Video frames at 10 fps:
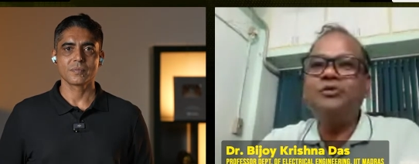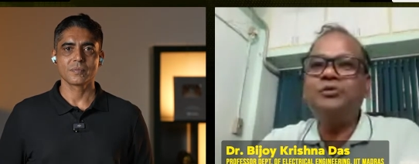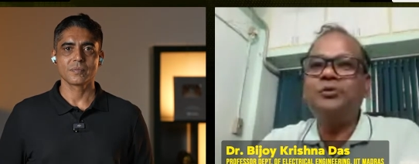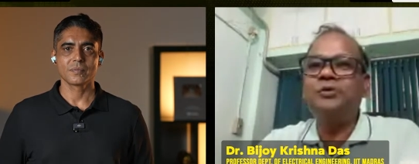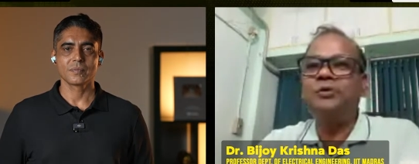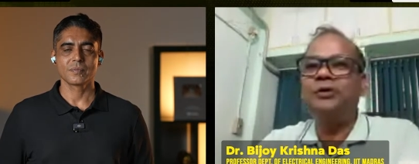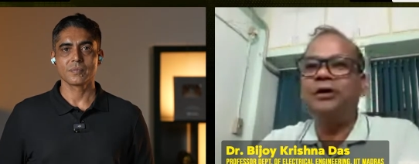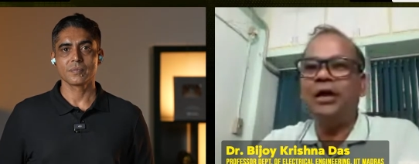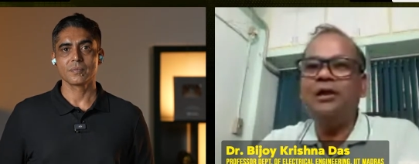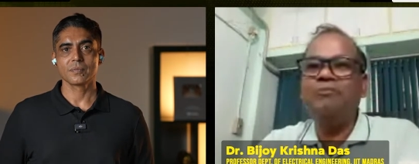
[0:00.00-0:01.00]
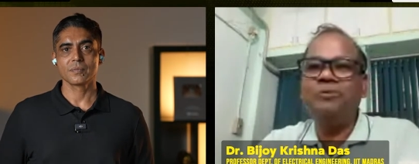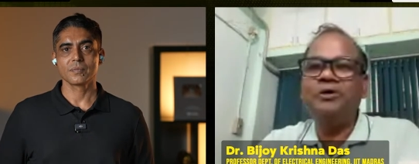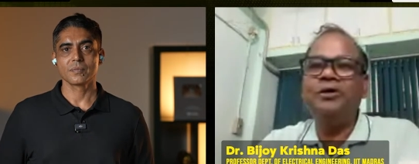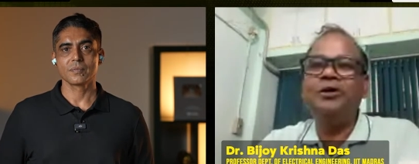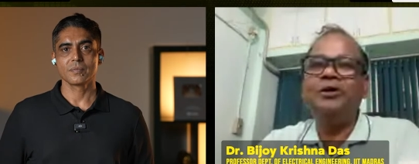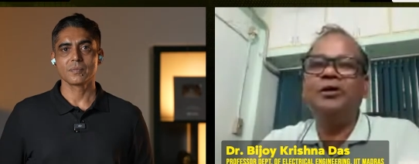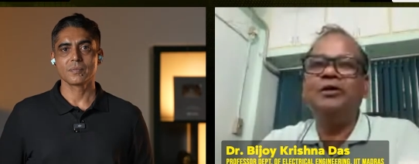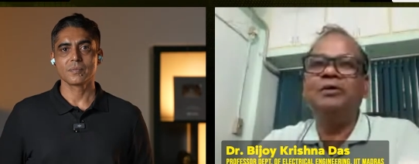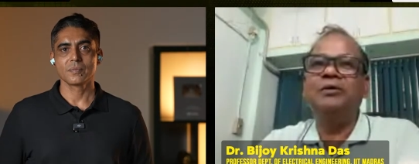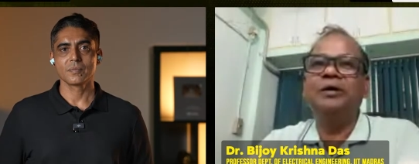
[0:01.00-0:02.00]
Speaker 1: also
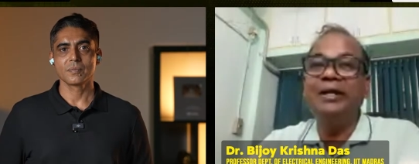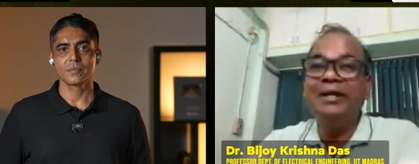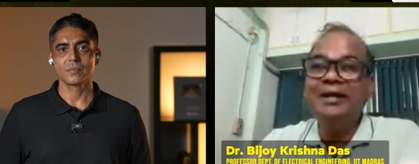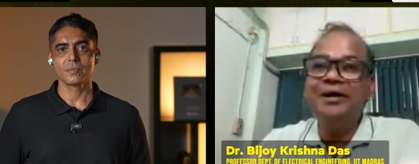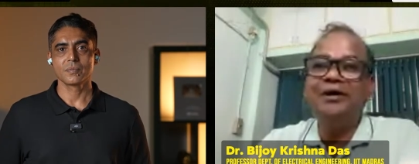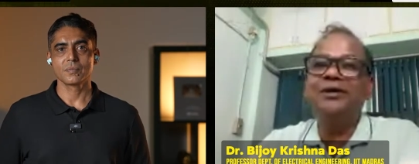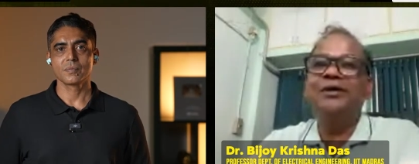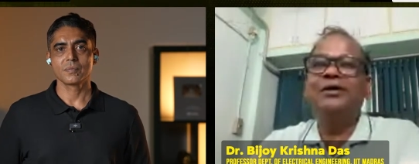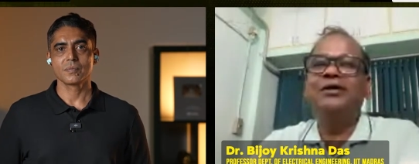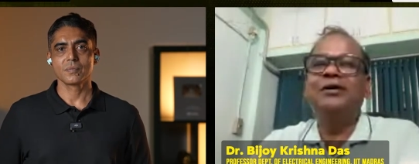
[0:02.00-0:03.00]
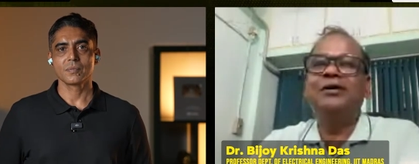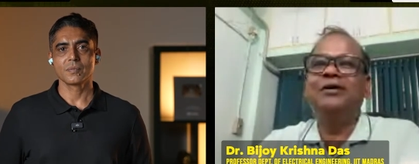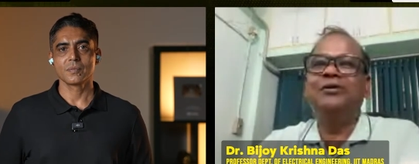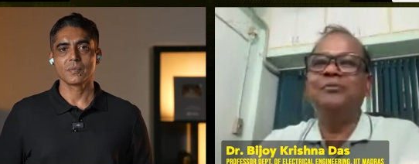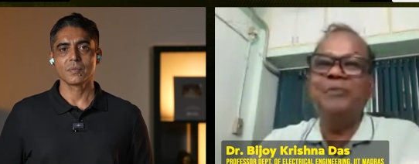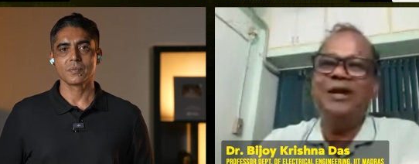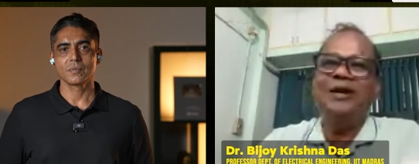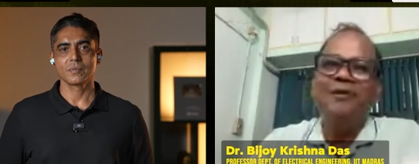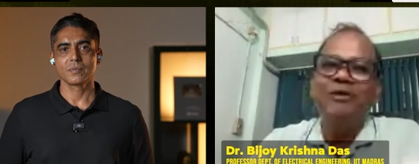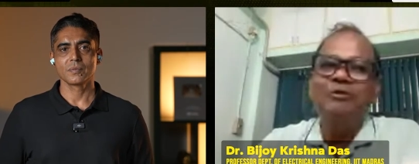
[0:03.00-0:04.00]
help India to
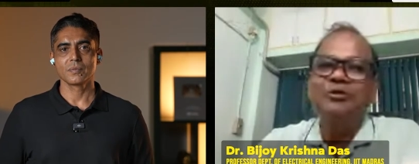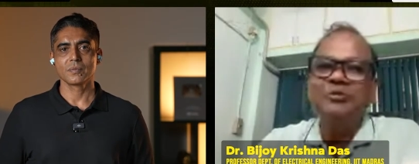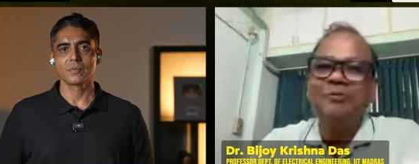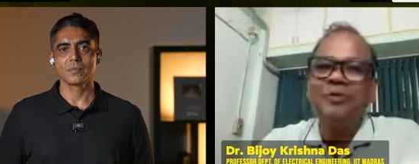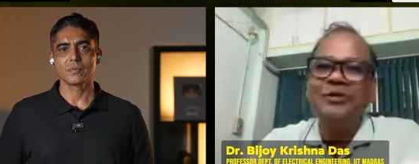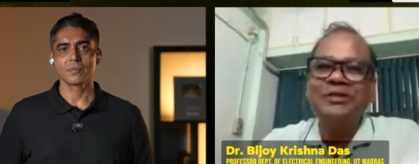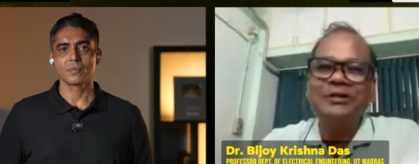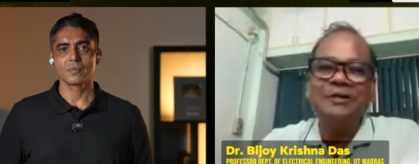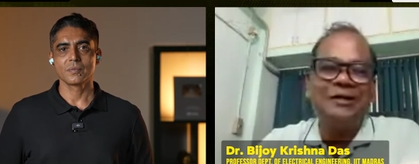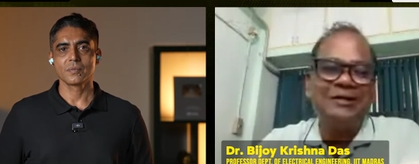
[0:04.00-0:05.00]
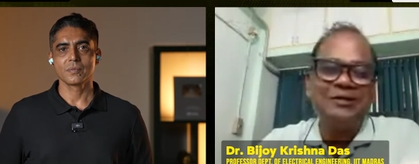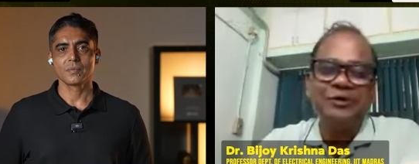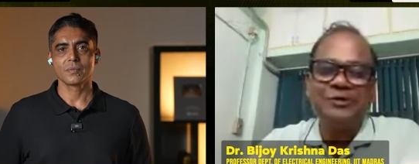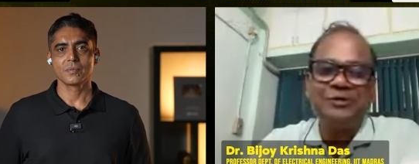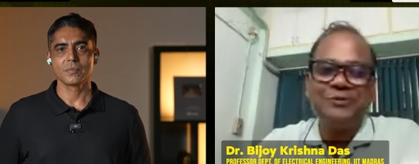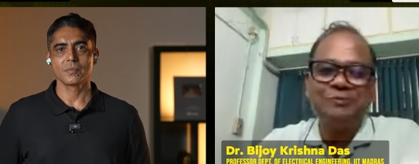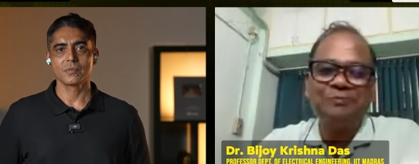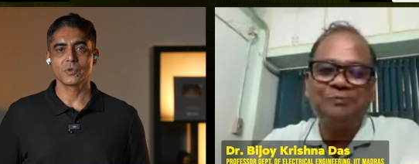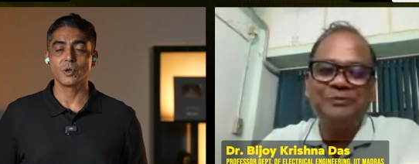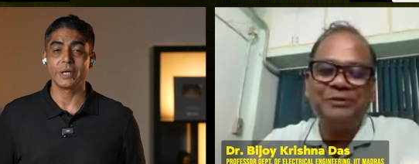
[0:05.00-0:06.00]
bring revenues from Western countries also.
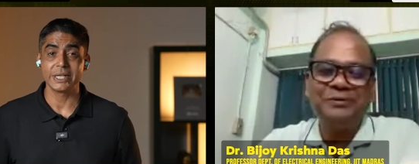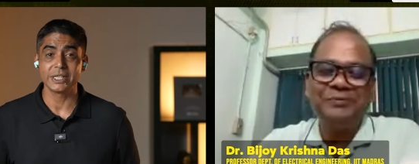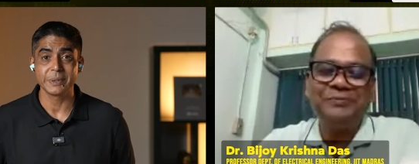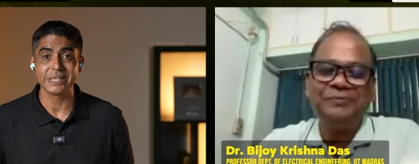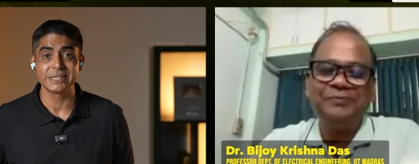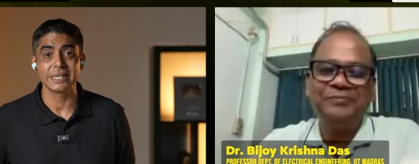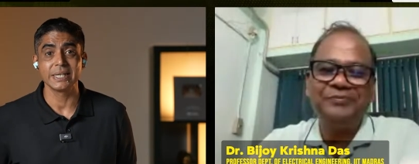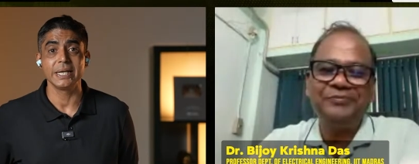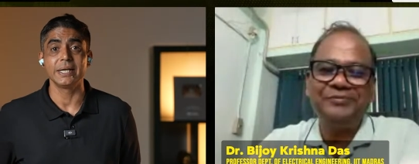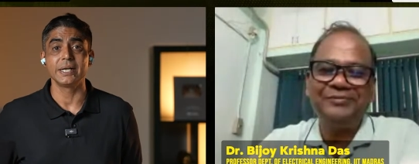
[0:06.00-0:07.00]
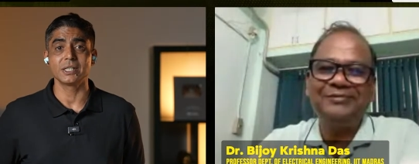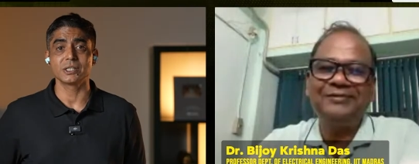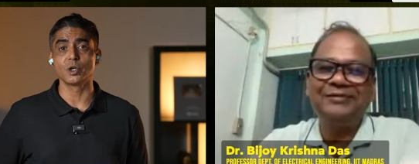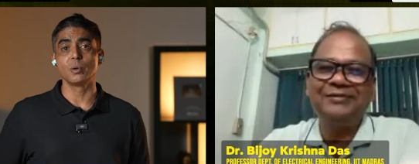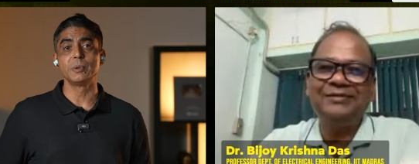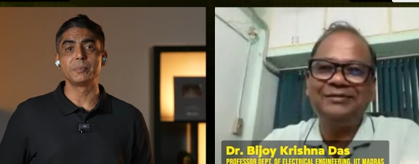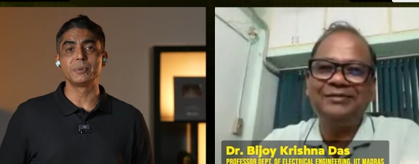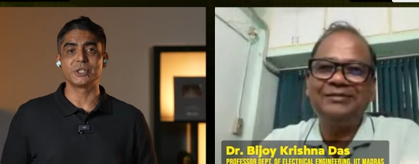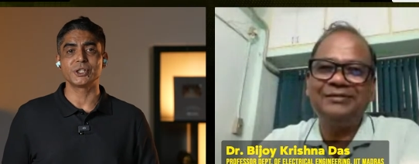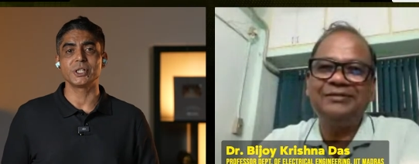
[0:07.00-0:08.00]
Speaker 2: So it is basically India's global
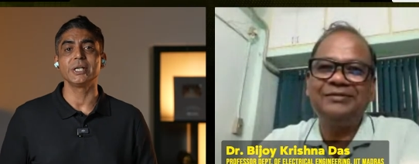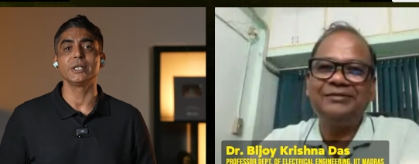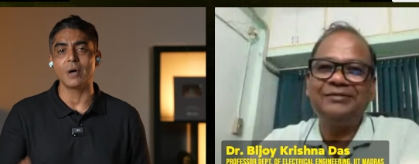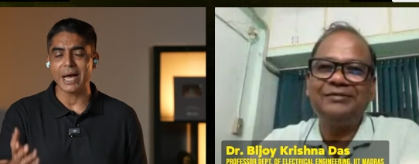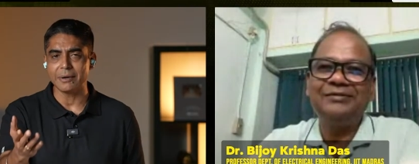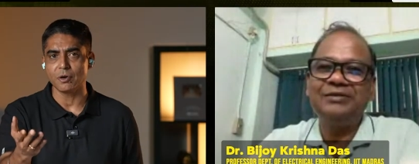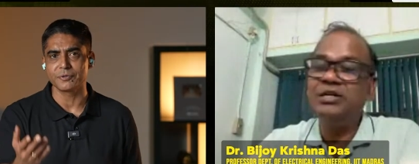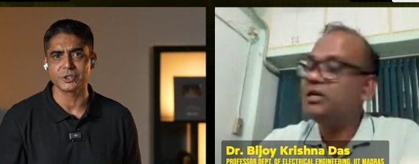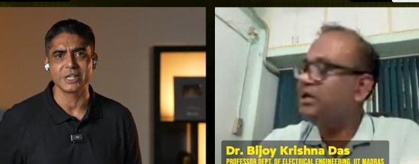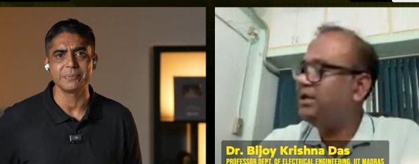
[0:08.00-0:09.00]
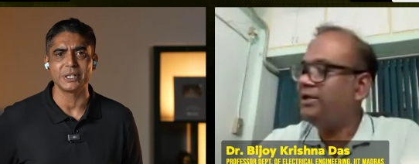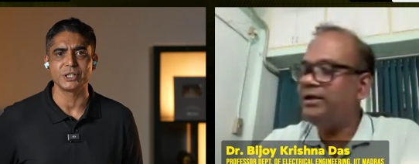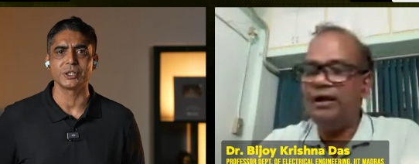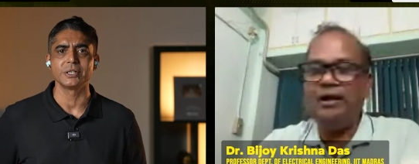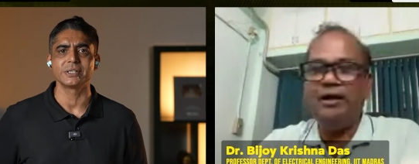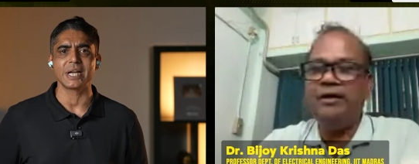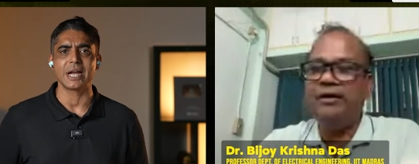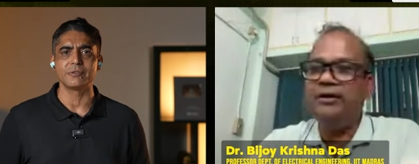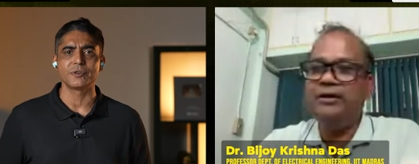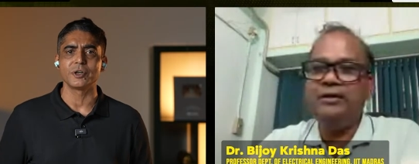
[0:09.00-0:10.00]
positioning. You had obviously mentioned
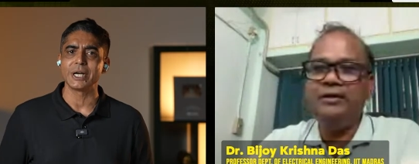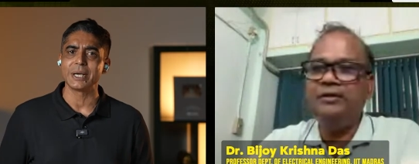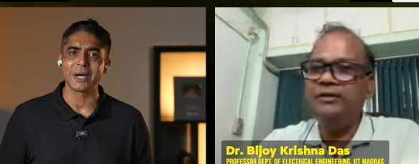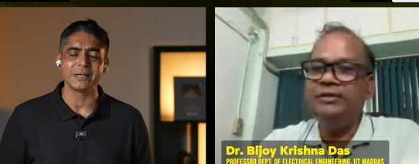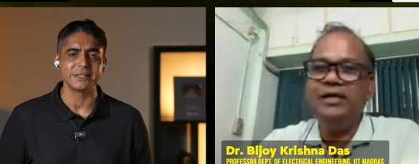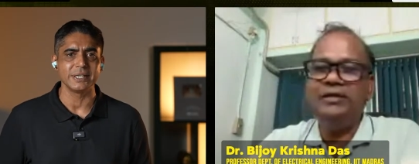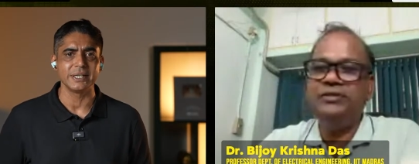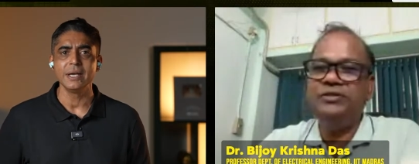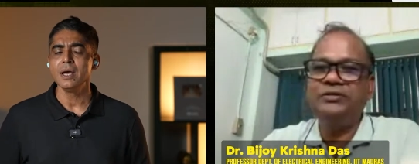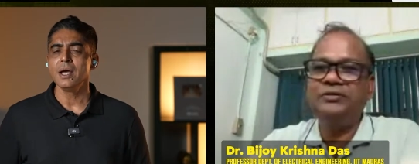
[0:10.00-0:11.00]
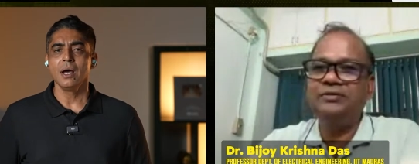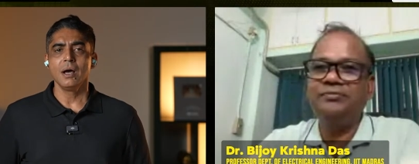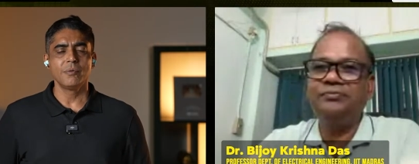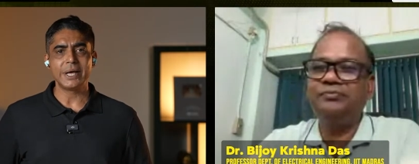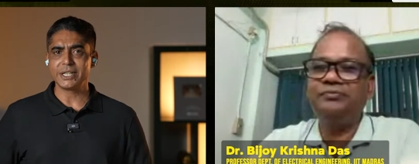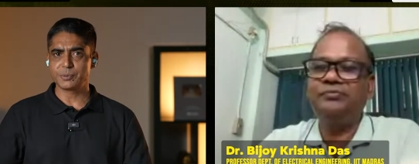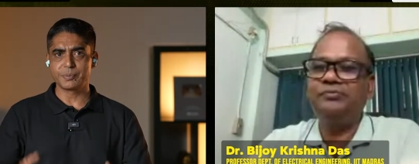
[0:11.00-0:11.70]
Stanford, MIT. Yes various